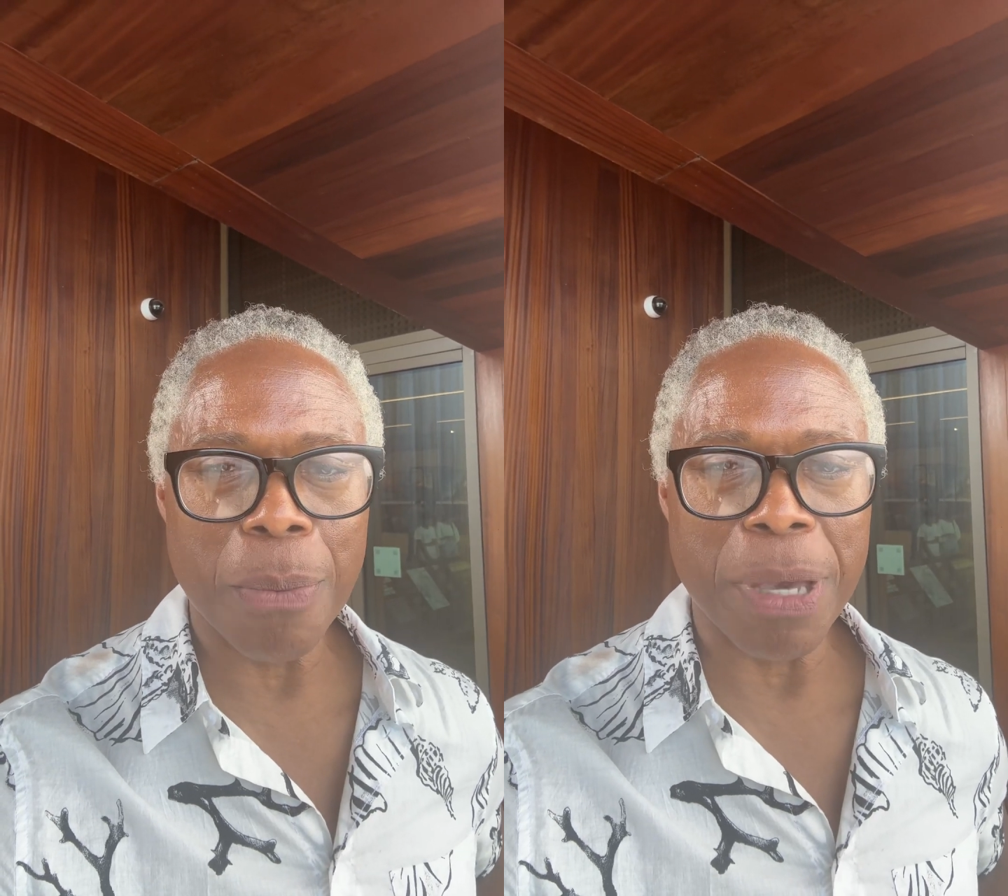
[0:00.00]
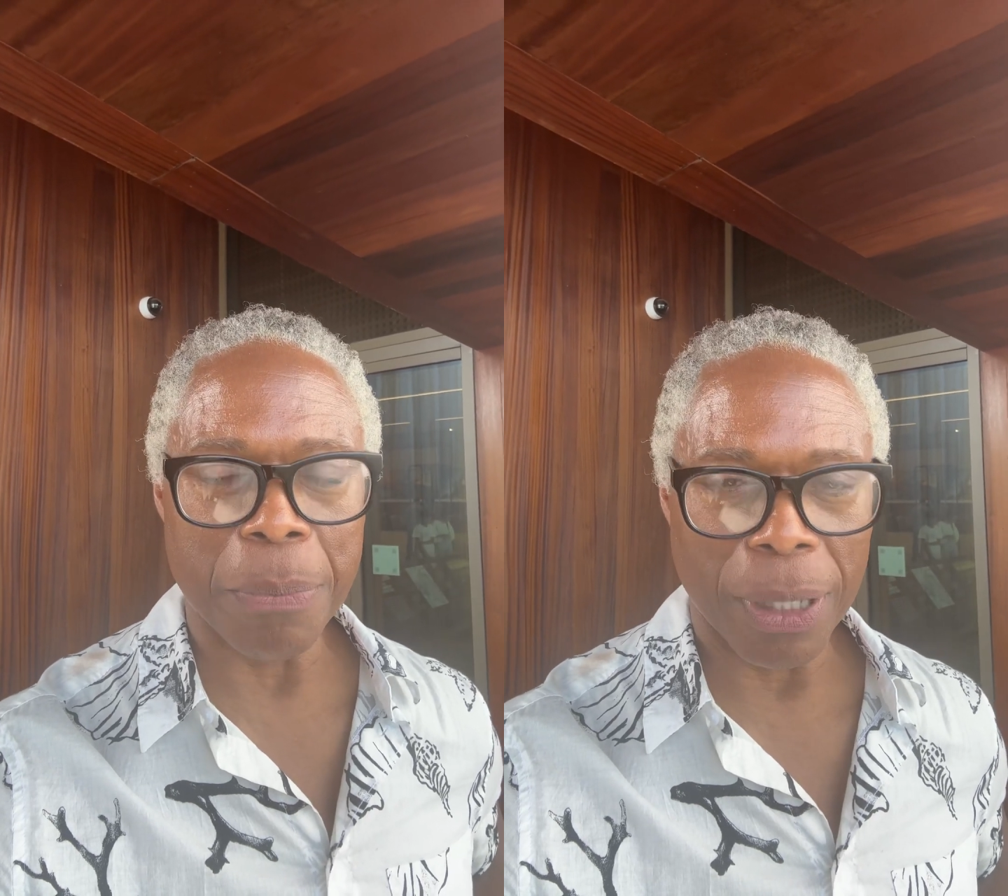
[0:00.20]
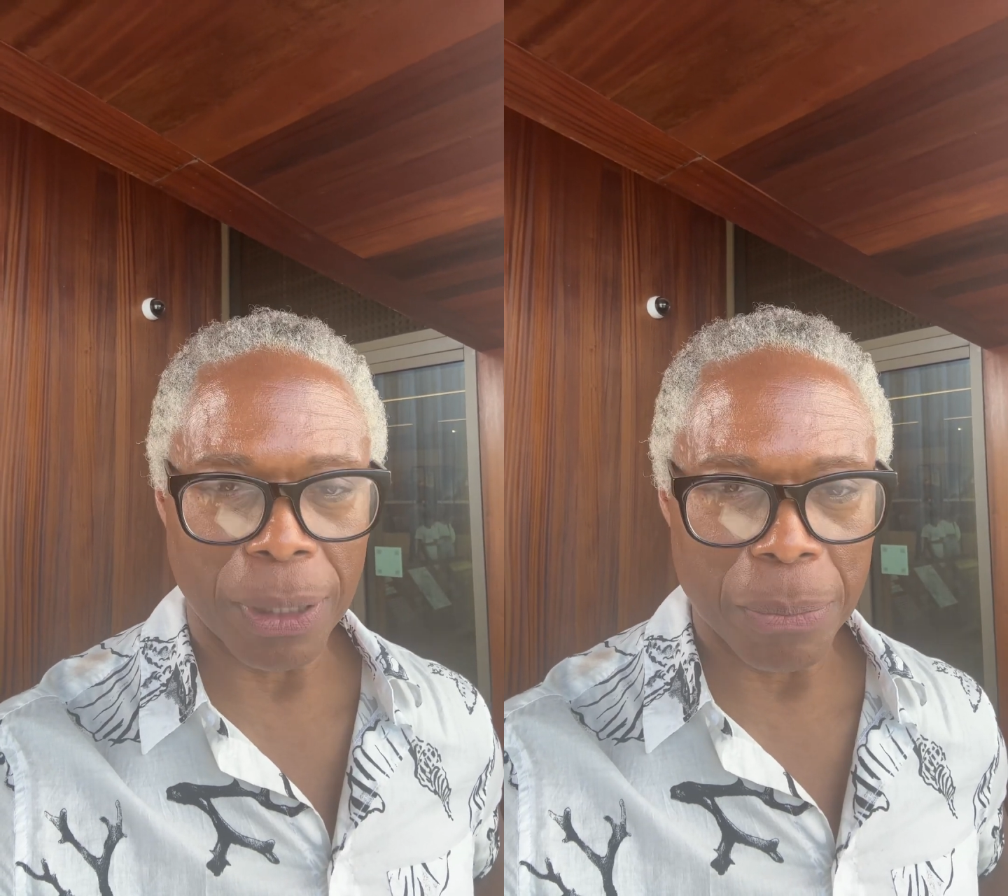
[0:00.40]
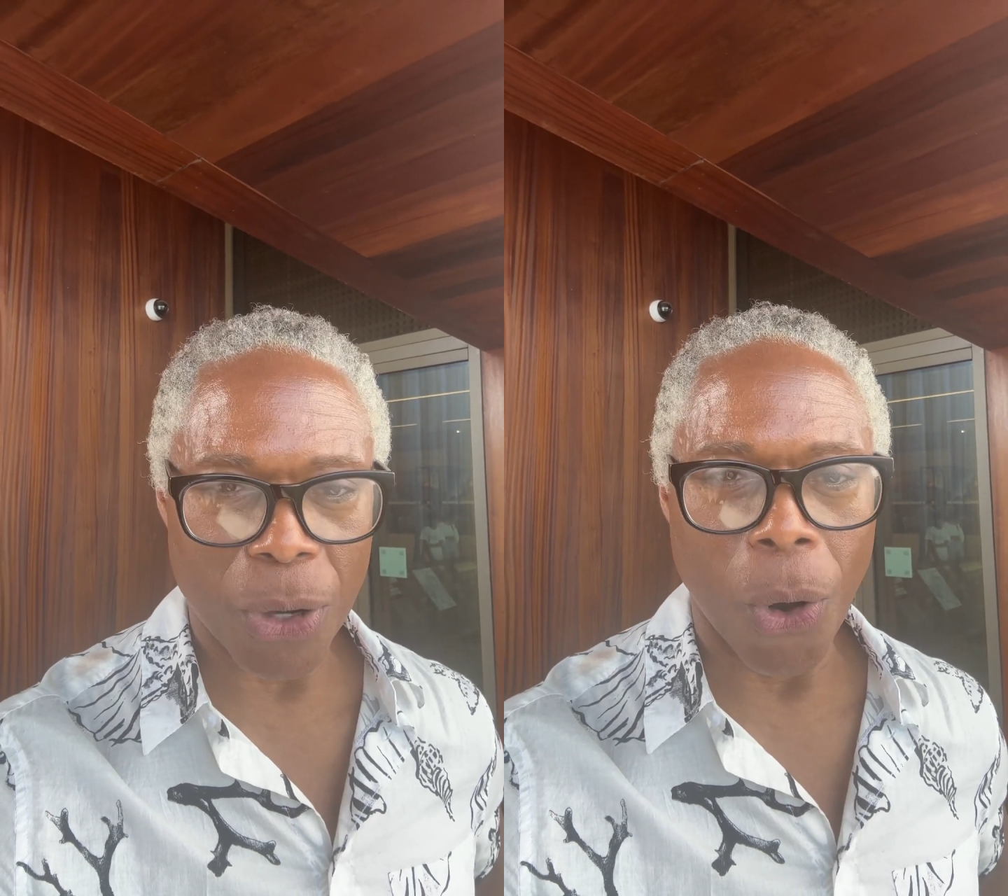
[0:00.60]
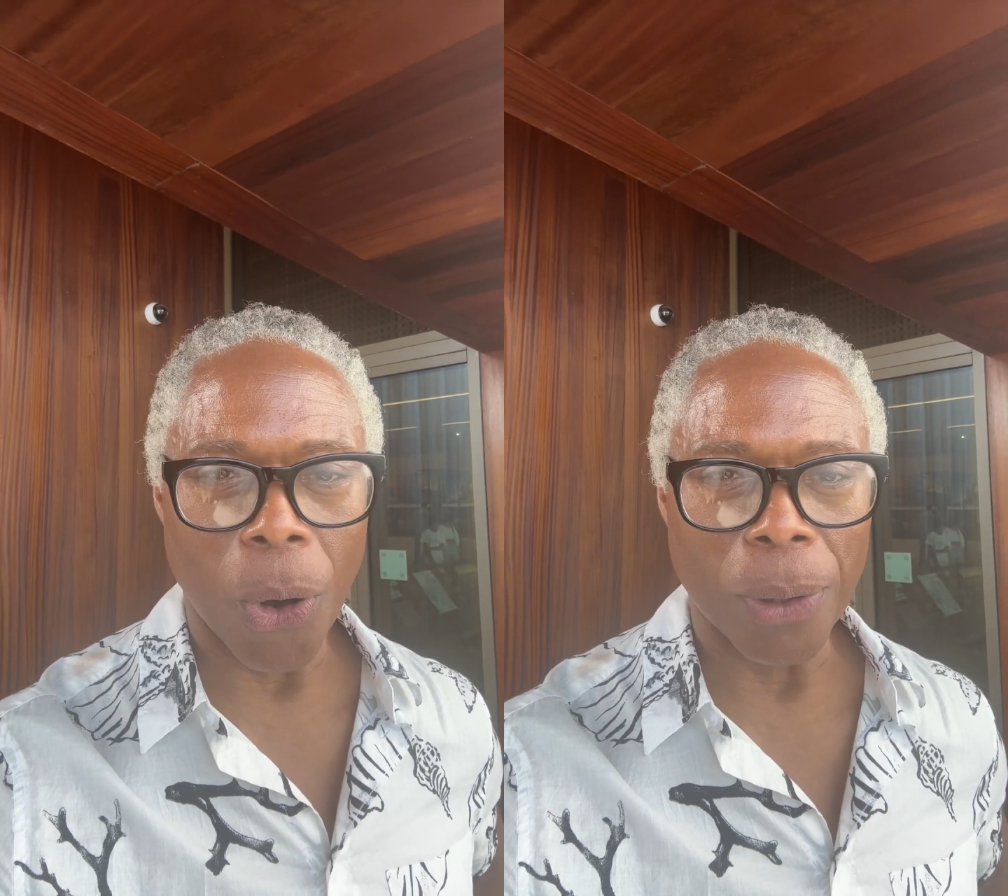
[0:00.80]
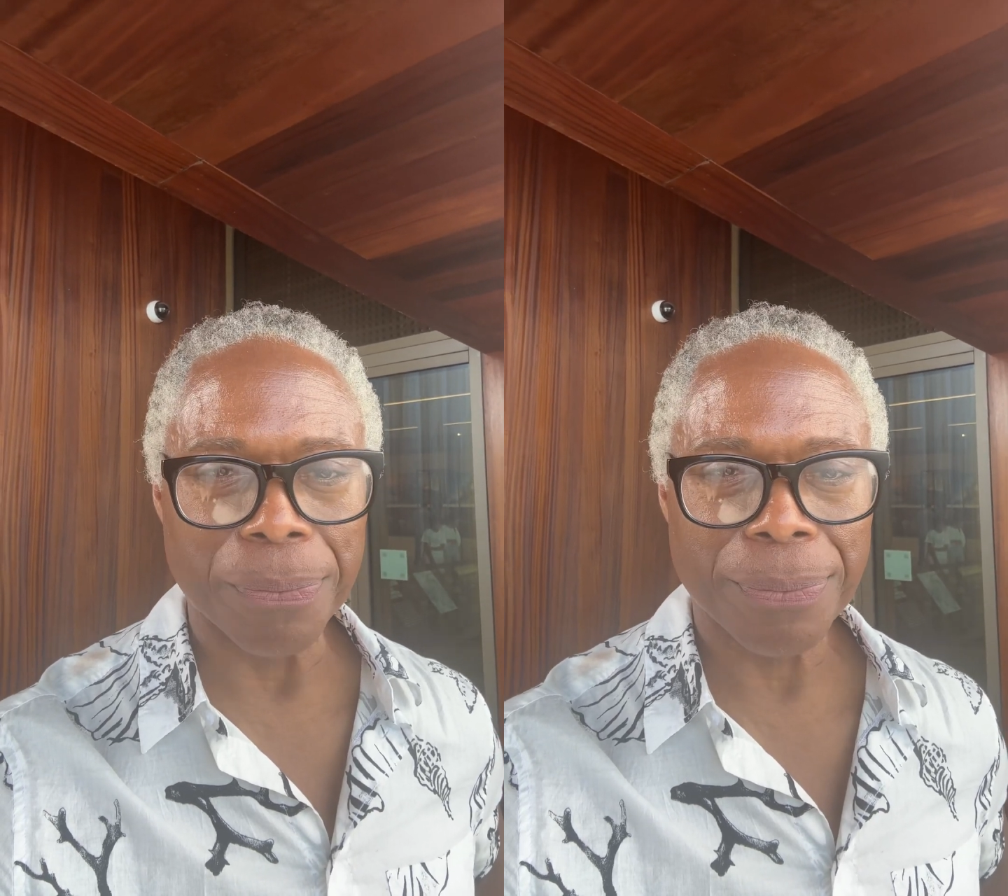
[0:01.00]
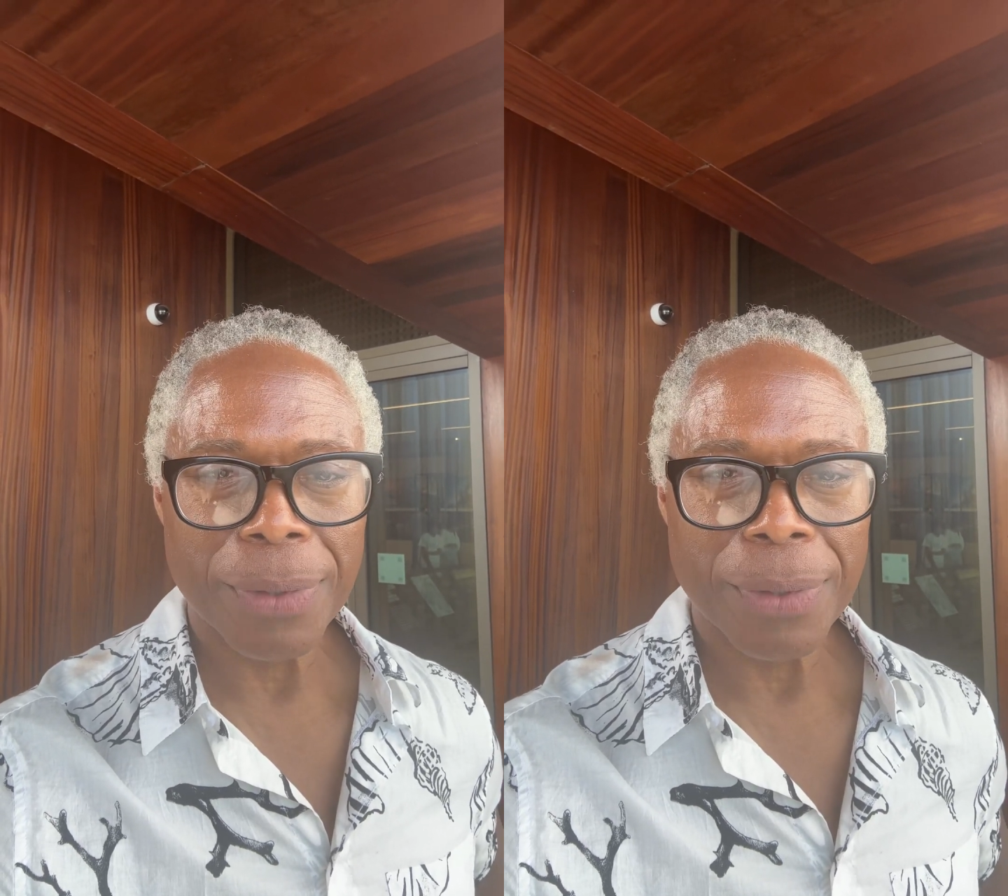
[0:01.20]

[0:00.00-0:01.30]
McMillan McCall.